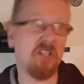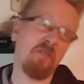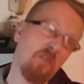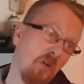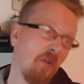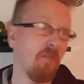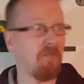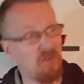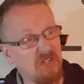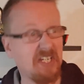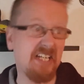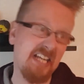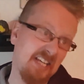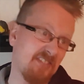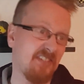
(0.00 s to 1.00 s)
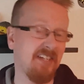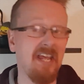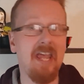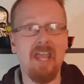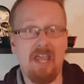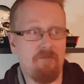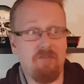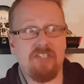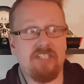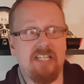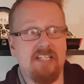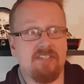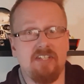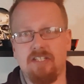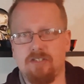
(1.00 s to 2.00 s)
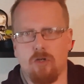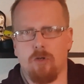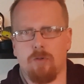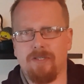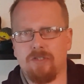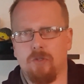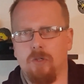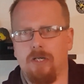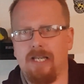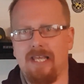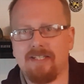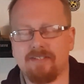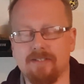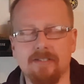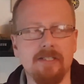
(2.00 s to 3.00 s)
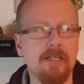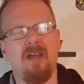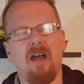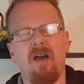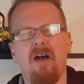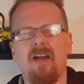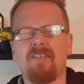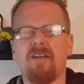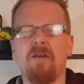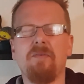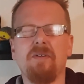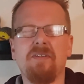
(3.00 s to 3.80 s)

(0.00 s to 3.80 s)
another fucking lesson. Every season he's got to be taught a lesson. I don't